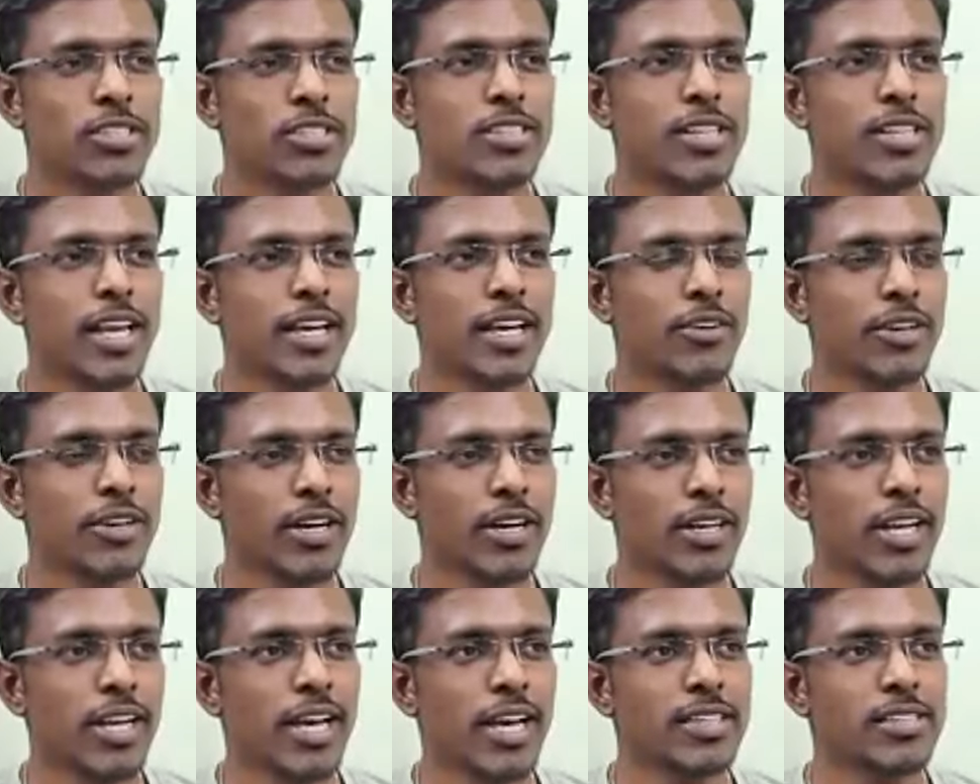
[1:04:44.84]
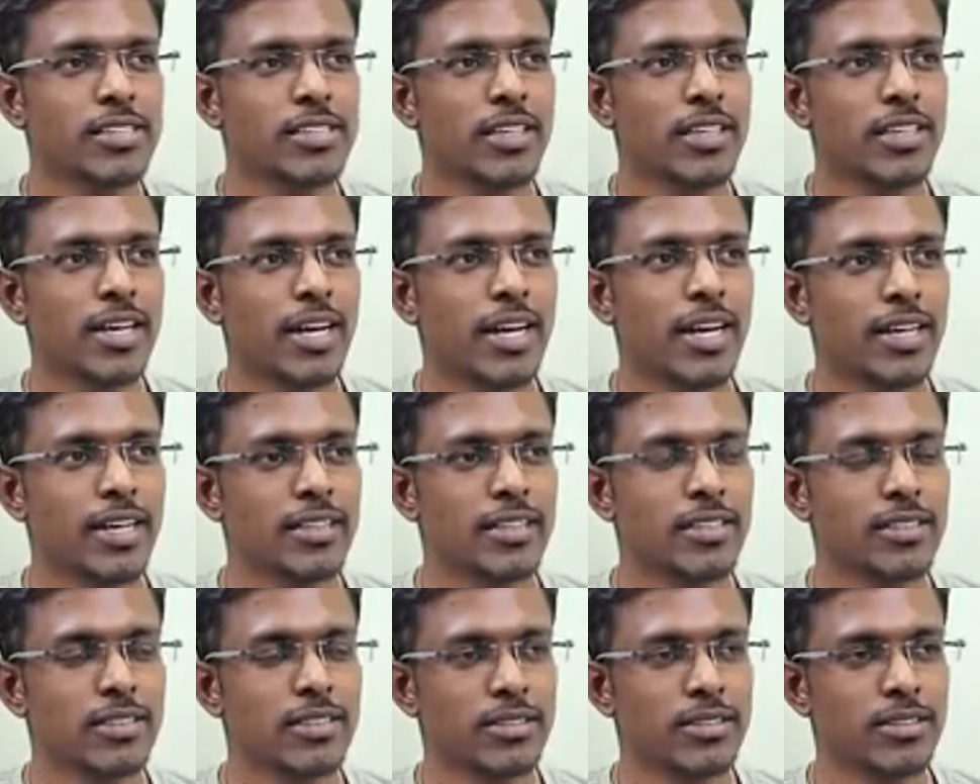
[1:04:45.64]
like recognizing
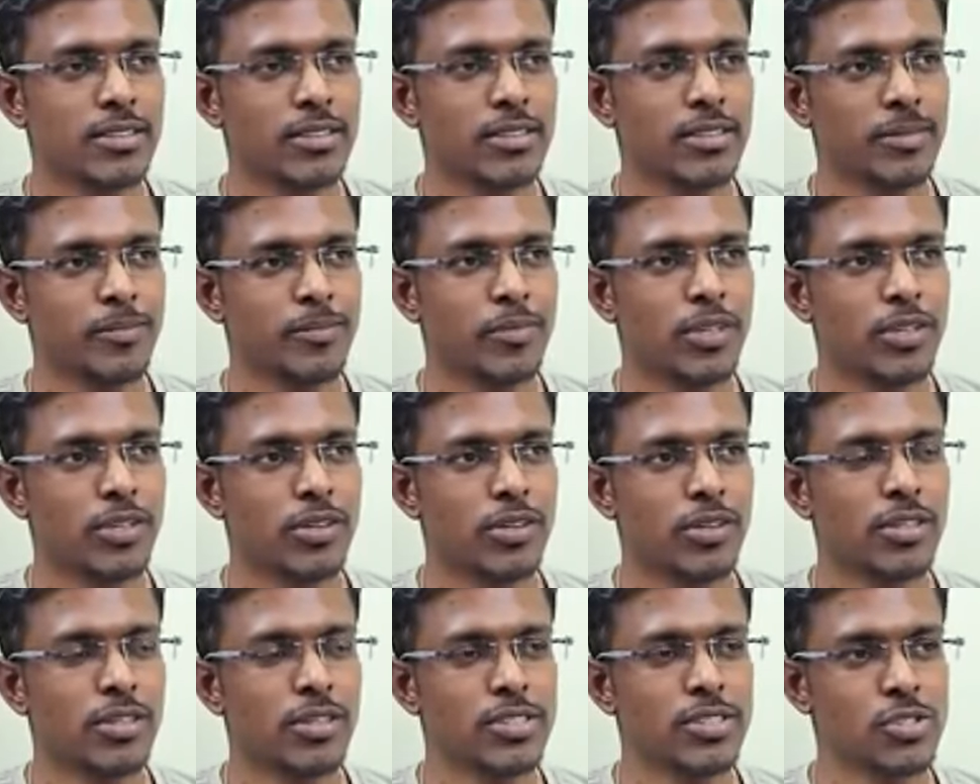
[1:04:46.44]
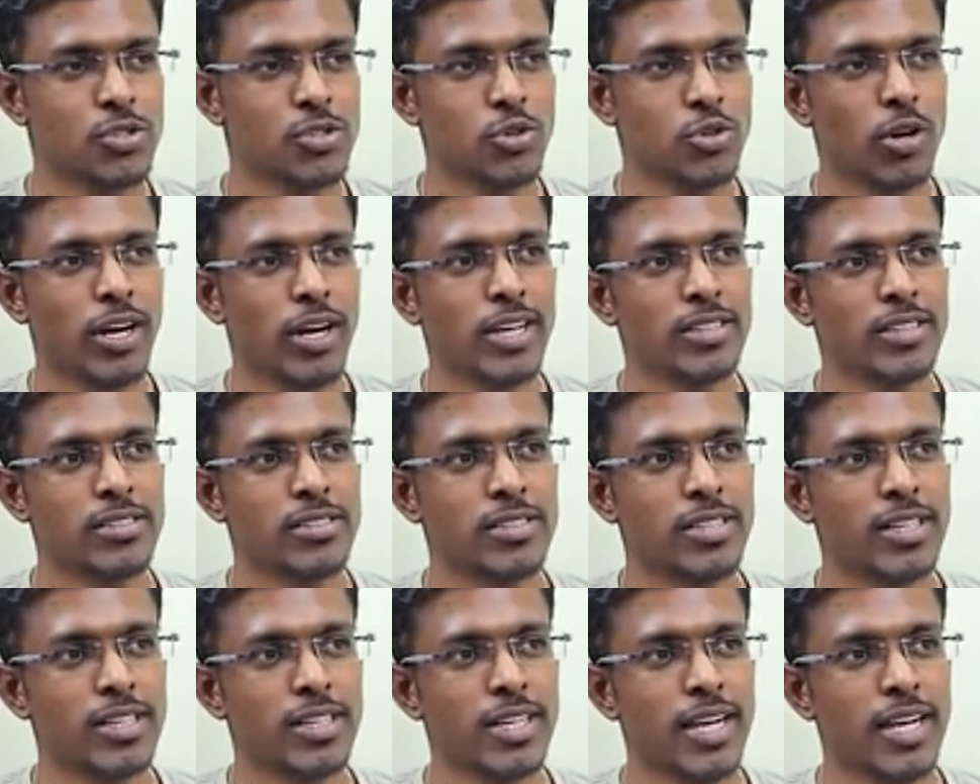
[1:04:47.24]
that this
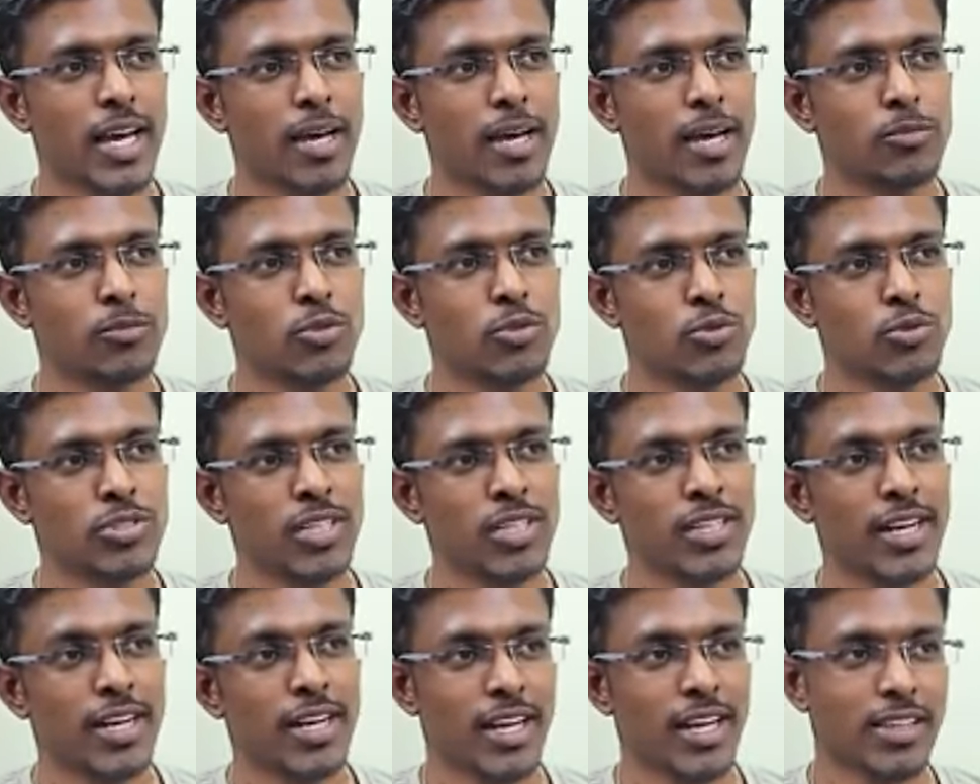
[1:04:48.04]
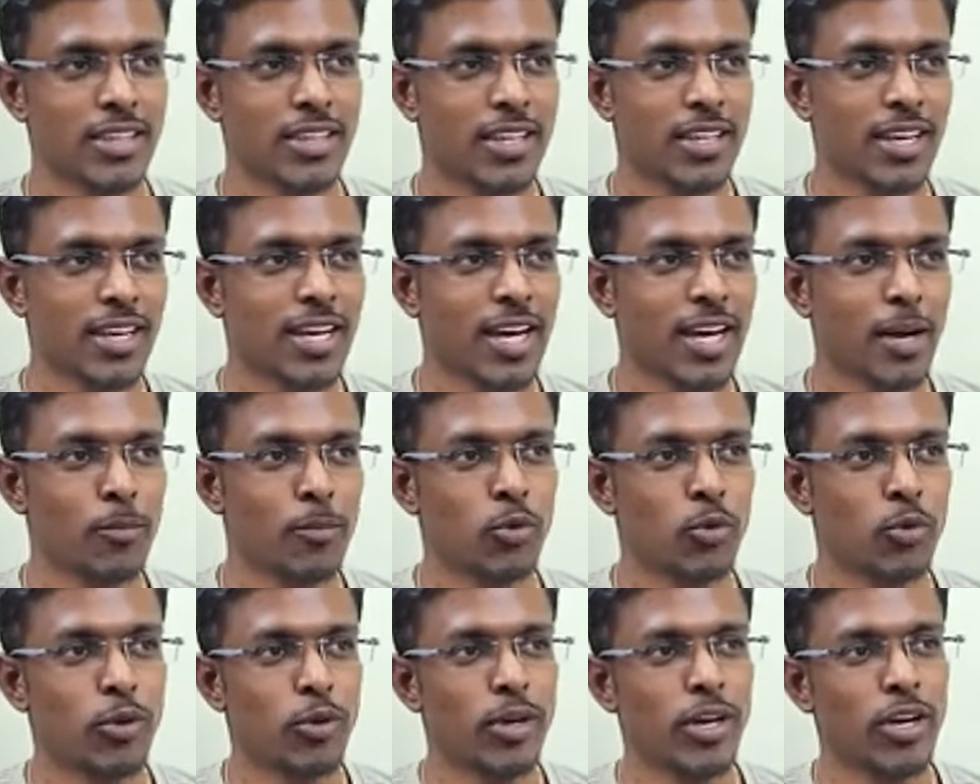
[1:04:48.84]
choice that I am choosing, that I think I'm
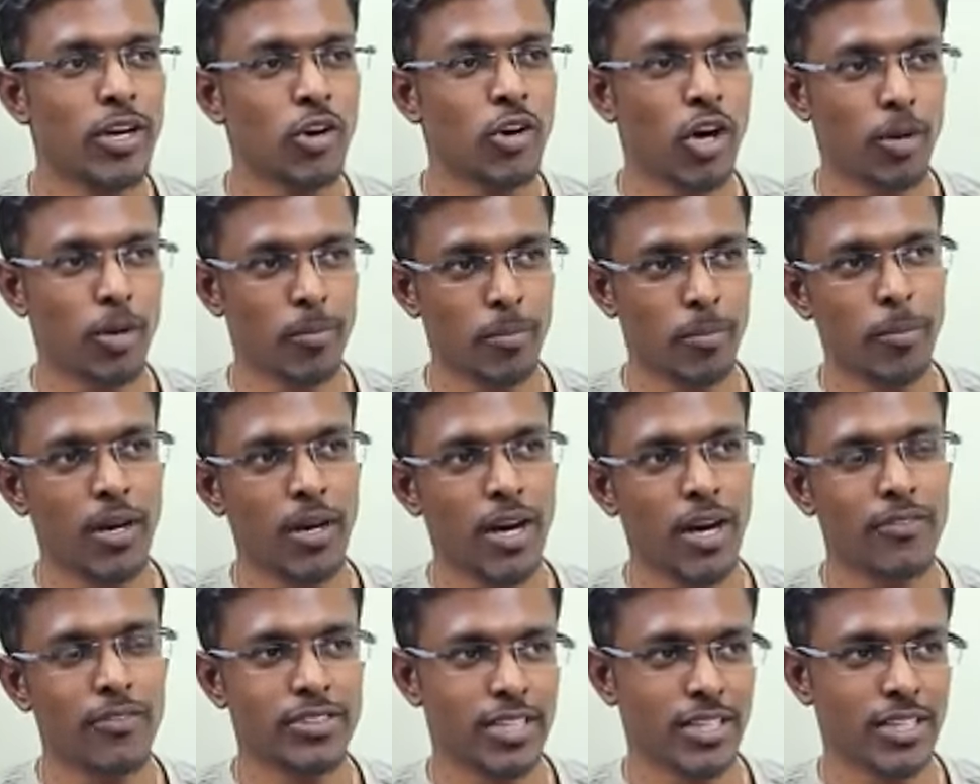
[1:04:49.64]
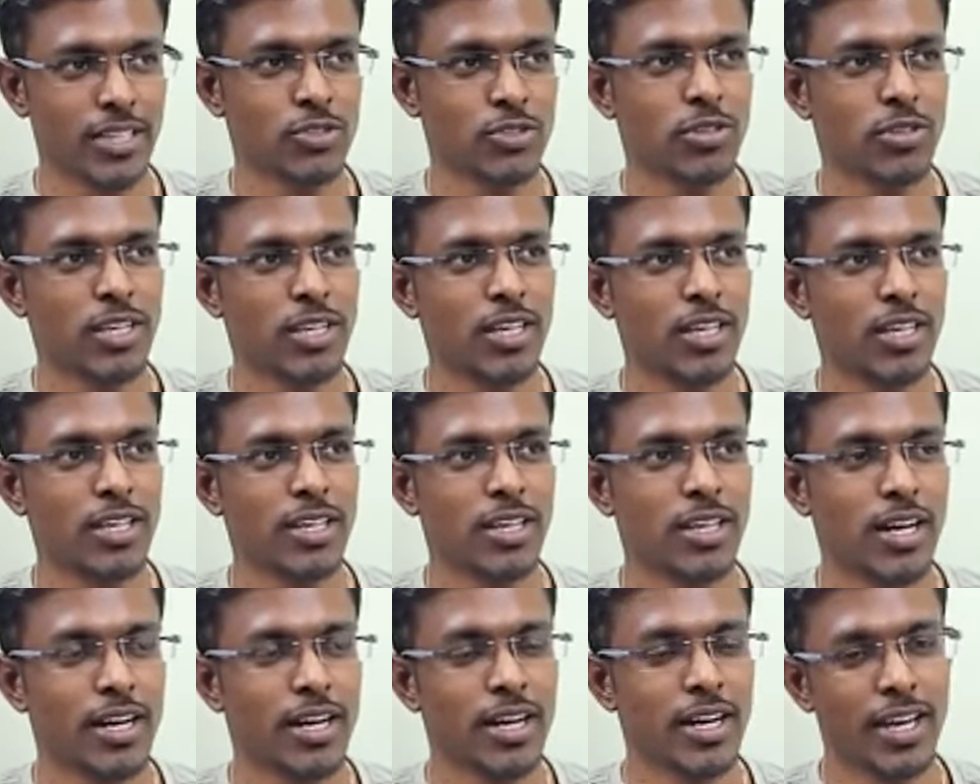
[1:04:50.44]
doing on my behalf, is
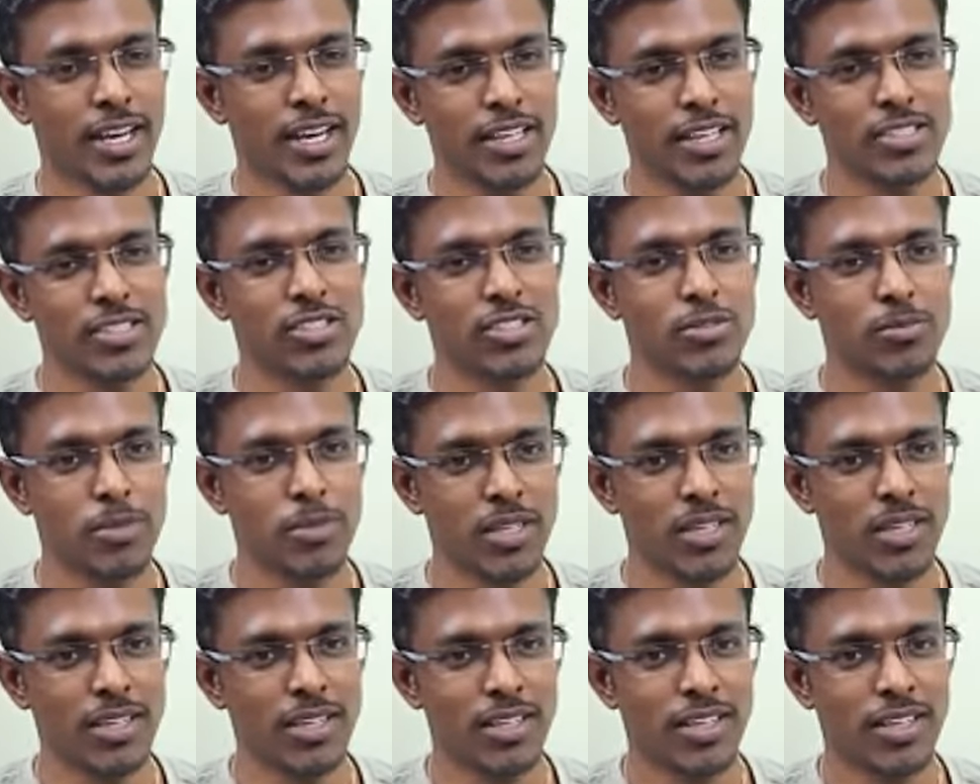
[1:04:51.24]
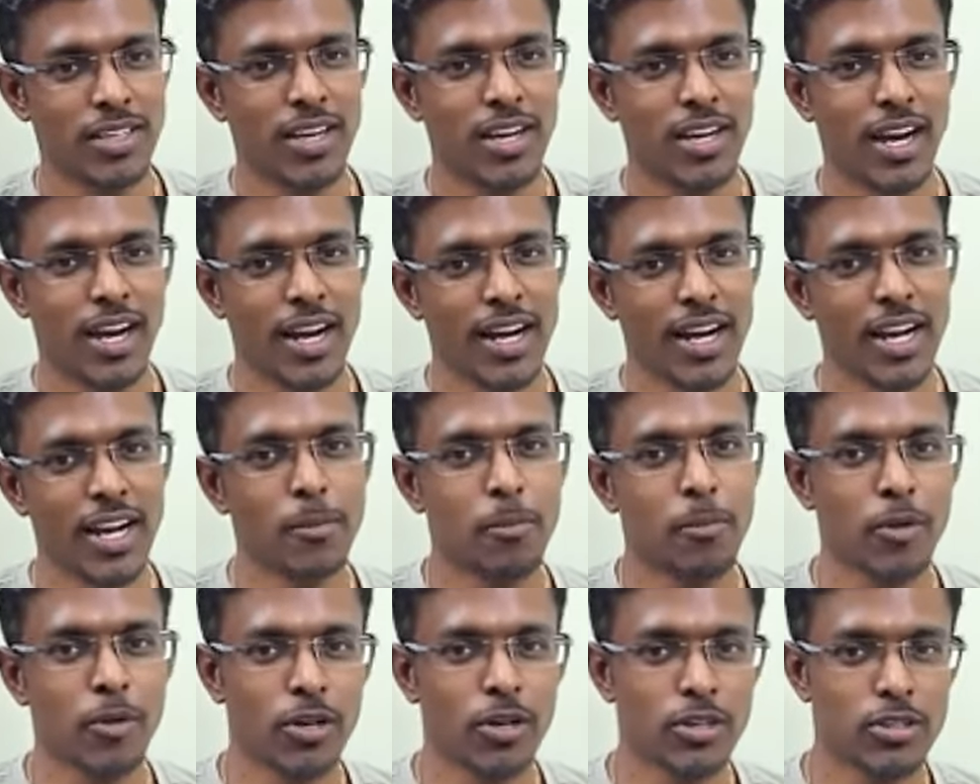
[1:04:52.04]
actually against me, and
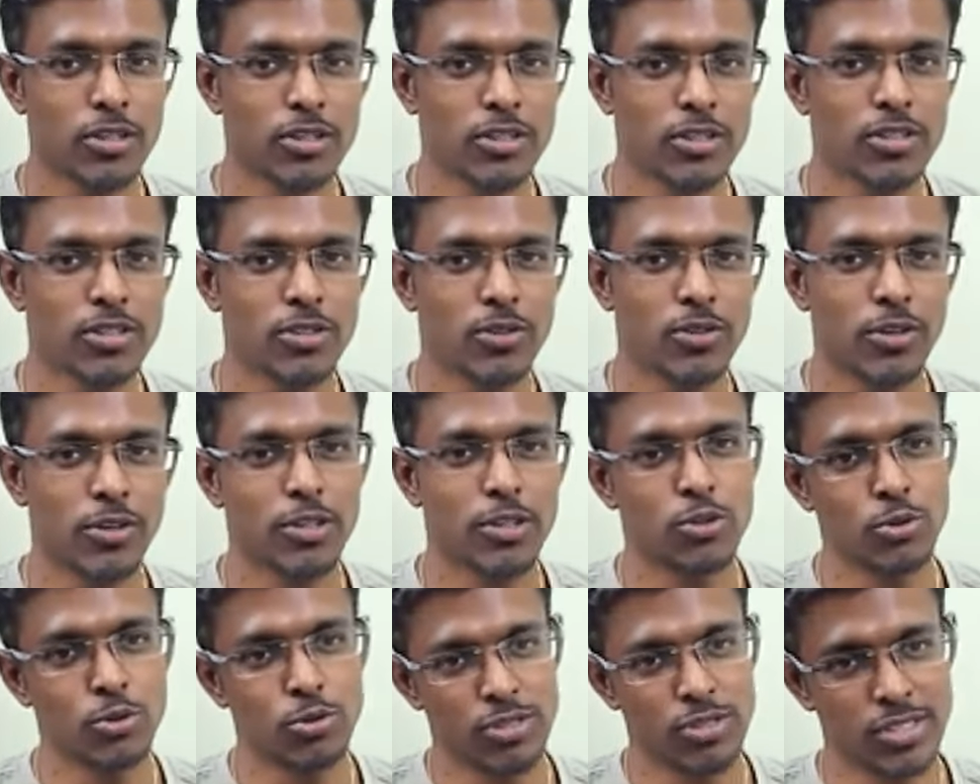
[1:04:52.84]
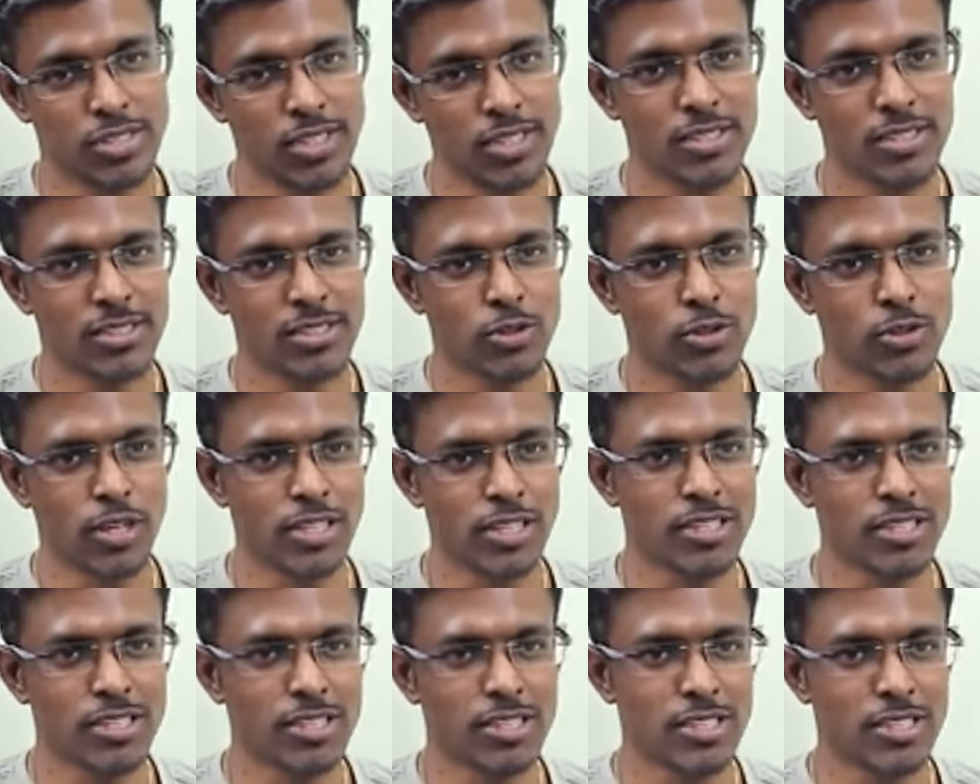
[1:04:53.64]
I'm not when you choose this? So
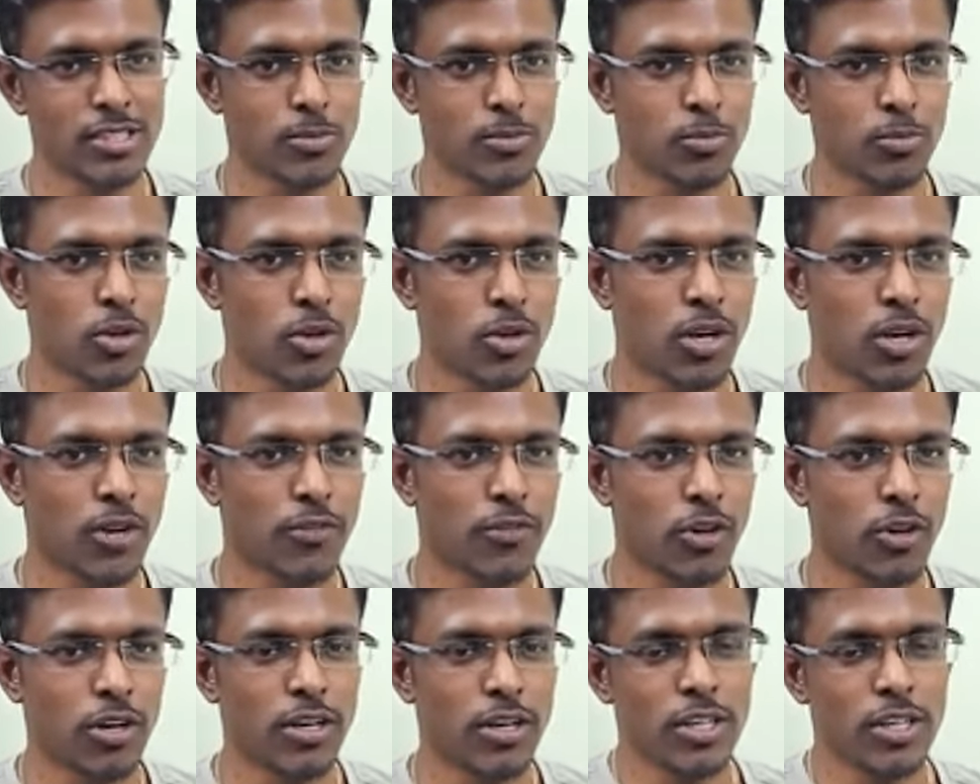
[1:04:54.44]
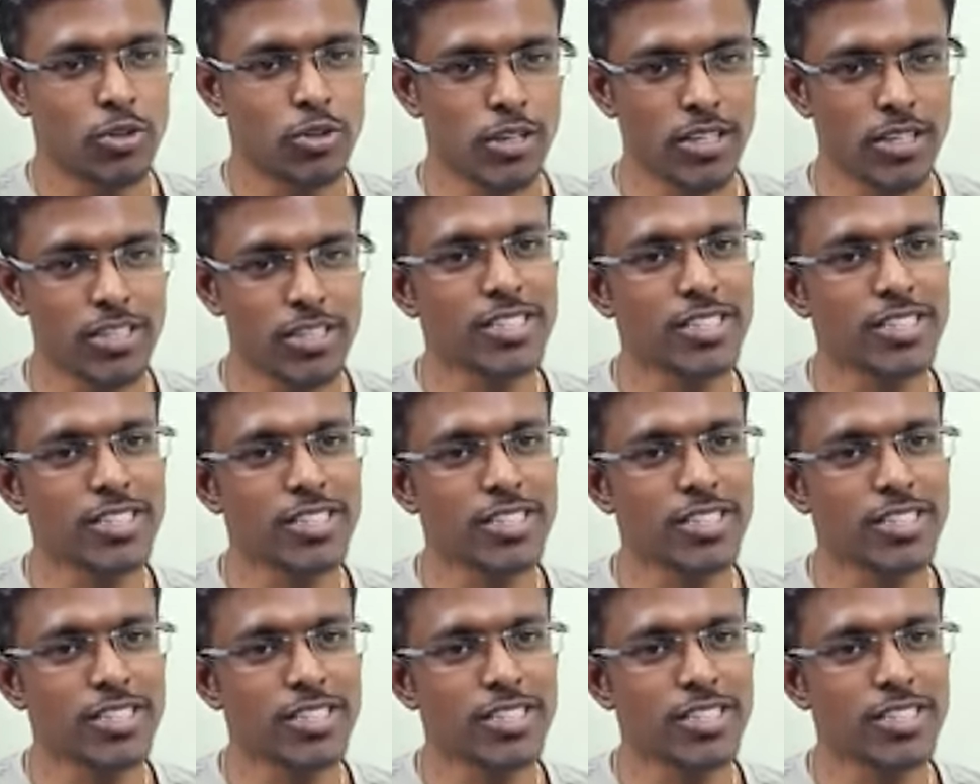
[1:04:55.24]
it's more of a so this is